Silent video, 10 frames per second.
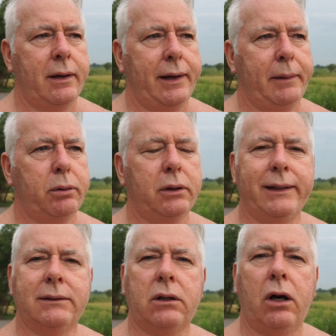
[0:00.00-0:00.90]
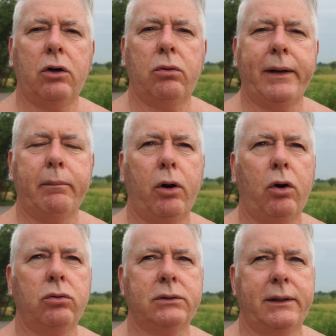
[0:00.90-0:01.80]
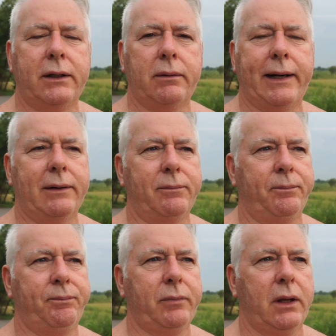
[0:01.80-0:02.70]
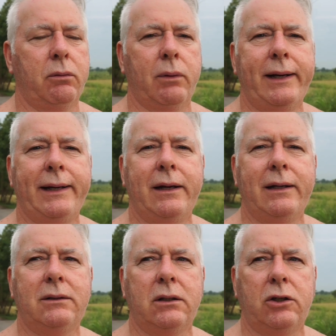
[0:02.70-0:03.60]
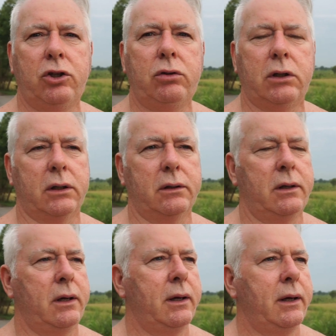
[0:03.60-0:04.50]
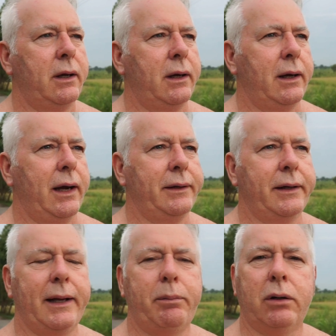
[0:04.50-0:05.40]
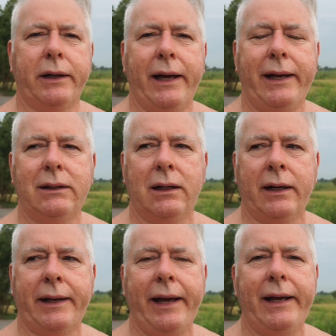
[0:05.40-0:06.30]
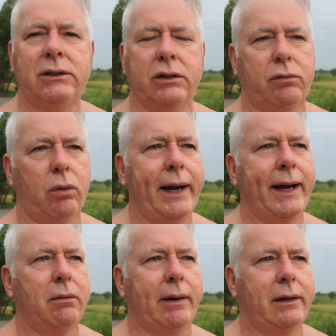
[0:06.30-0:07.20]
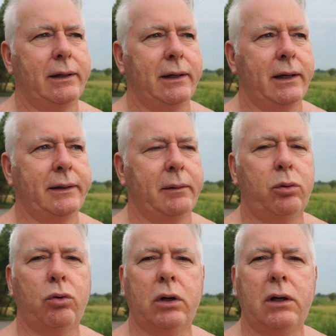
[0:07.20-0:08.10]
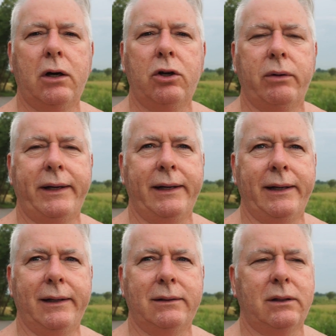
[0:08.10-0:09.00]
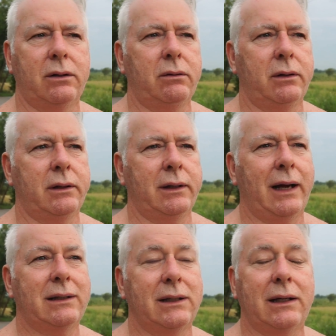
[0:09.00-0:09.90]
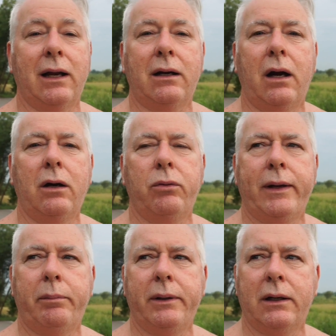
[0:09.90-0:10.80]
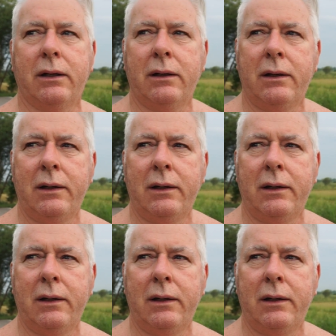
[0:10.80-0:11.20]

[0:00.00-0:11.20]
and put these concrete poles in the ground right down into the new dirt, and then they put a cage of wire around it and then poured concrete in it. So it actually got a concrete pillar